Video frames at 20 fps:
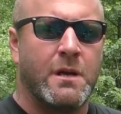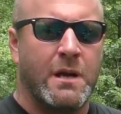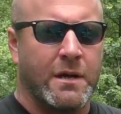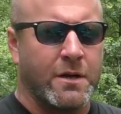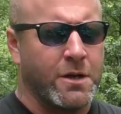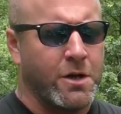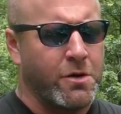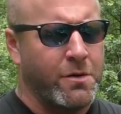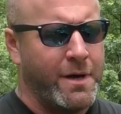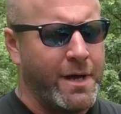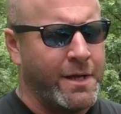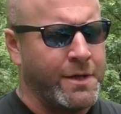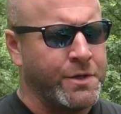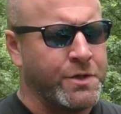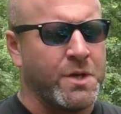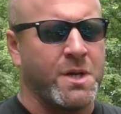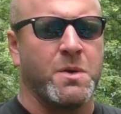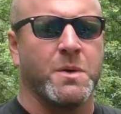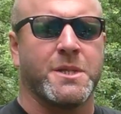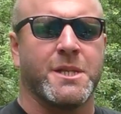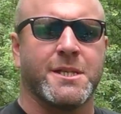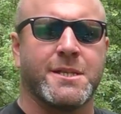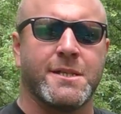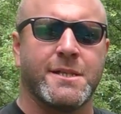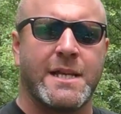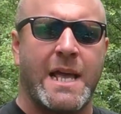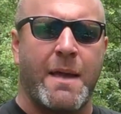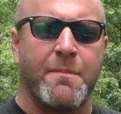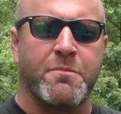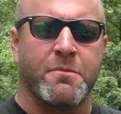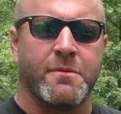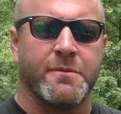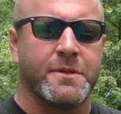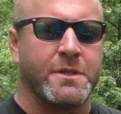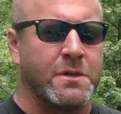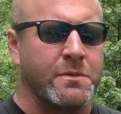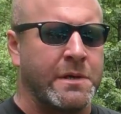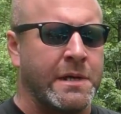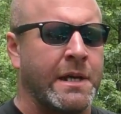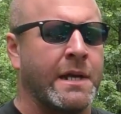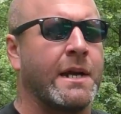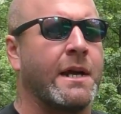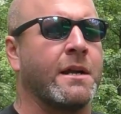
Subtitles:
I'm going to go ahead and show you what this is capable of doing.